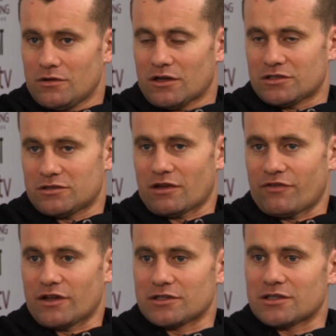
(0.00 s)
I, I
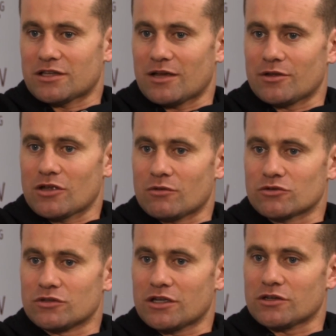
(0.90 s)
felt at the time I, was
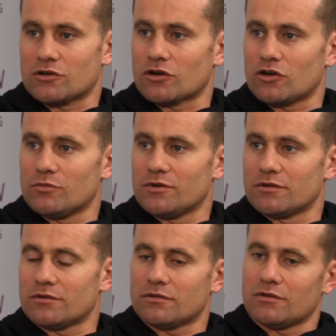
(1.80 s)
going to get another club,
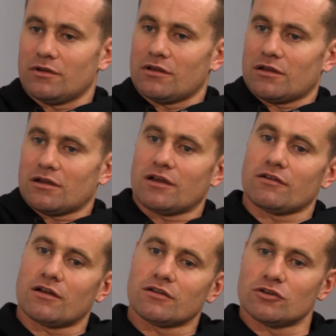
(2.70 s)
and and uh, I,
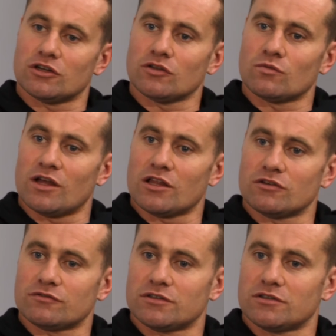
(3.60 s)
you know I'd done well
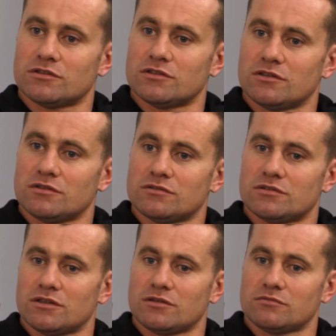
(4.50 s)
enough to, to,
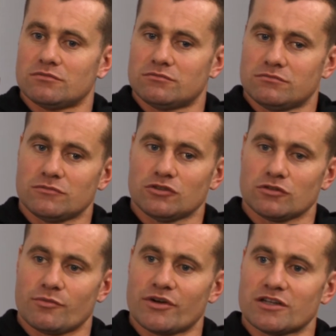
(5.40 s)
to you know to
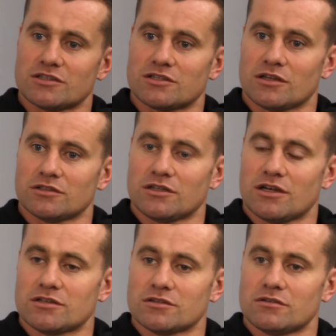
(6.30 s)
impress the Celtic
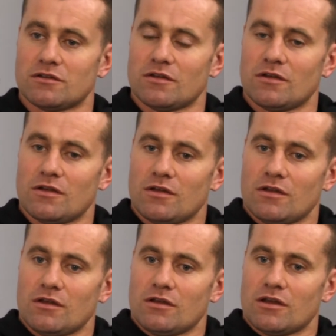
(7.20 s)
guys, and
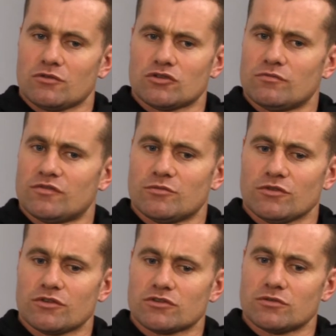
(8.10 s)
I was home for a
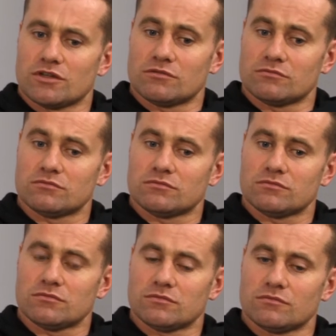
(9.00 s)
month or so, and then
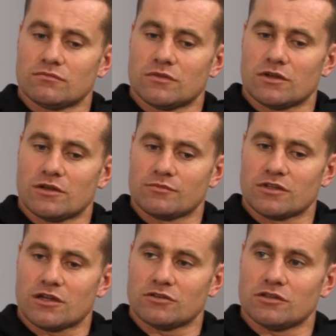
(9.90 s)
um,
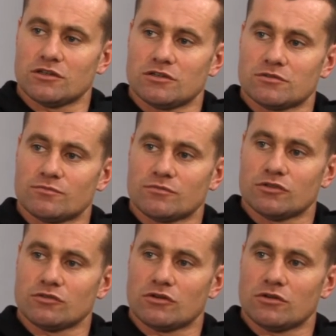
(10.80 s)
Kenny Dalglish, you
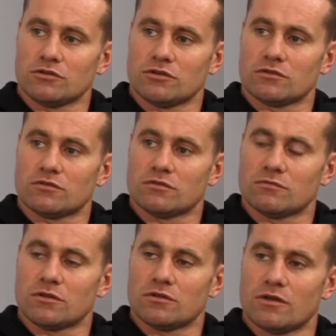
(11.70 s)
know, called and
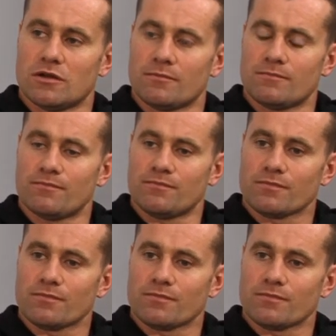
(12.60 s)
and mm. um,